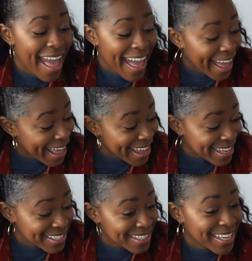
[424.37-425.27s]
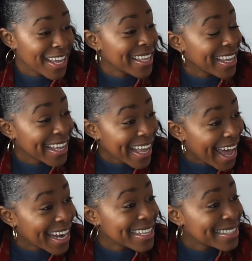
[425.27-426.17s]
and you
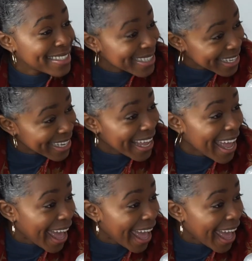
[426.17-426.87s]
gotta see